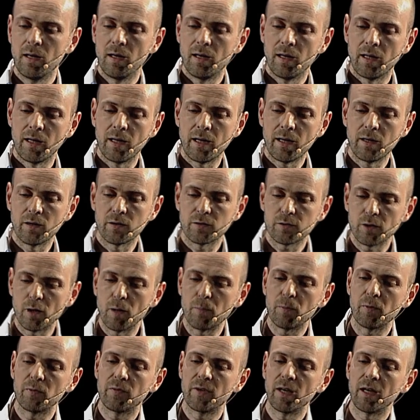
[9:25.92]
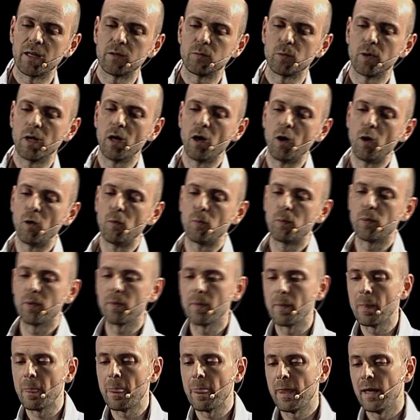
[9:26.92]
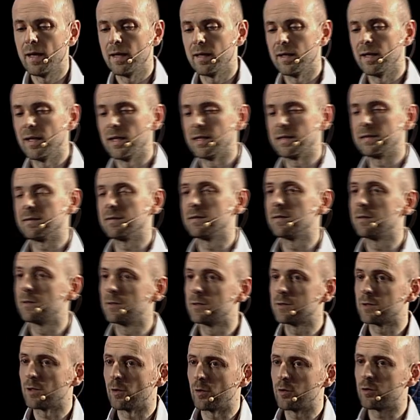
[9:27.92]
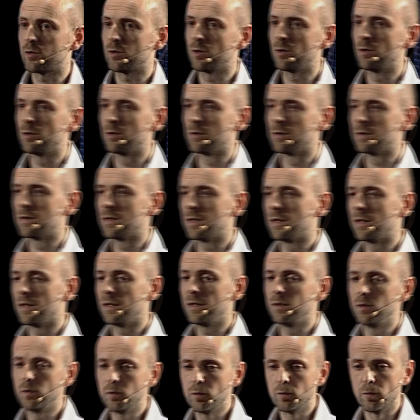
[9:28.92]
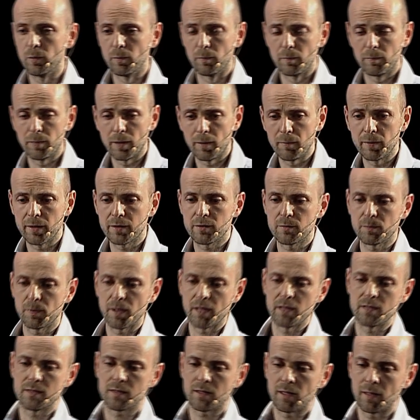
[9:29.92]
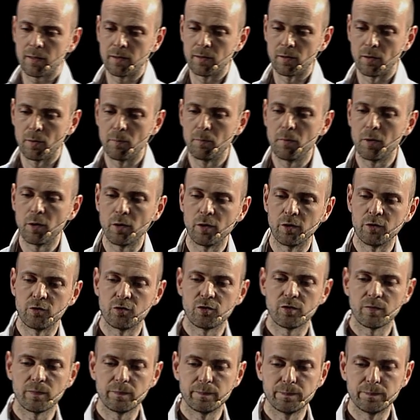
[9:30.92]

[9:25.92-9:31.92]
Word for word: And then on top of that, we hope that social and new public space can emerge,